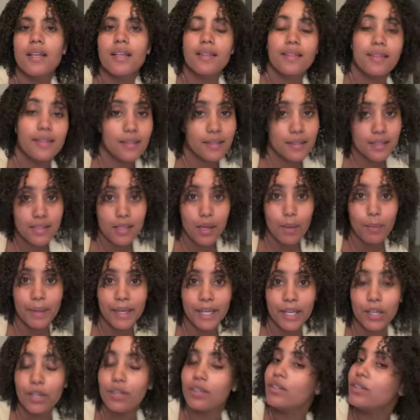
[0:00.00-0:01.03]
This is how my
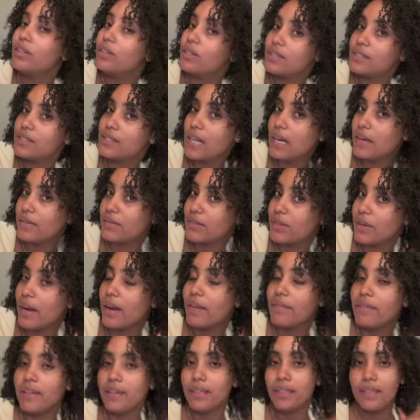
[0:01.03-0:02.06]
hair looks after
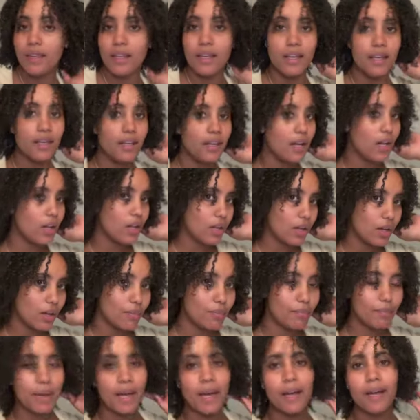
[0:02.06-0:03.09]
everything. I'll
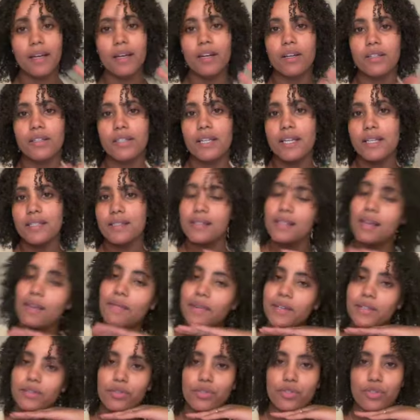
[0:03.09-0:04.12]
come back on day
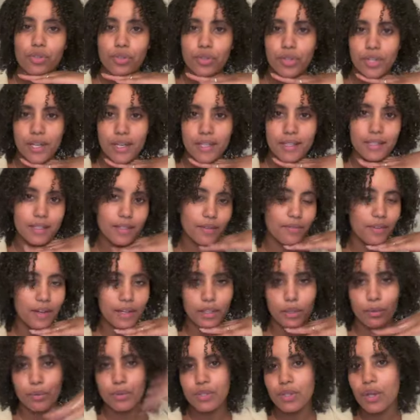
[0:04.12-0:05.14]
7 to show you guys the
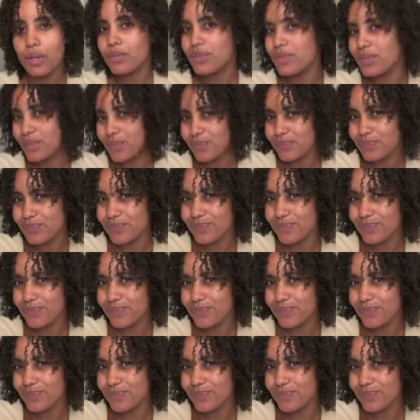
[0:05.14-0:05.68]
final results.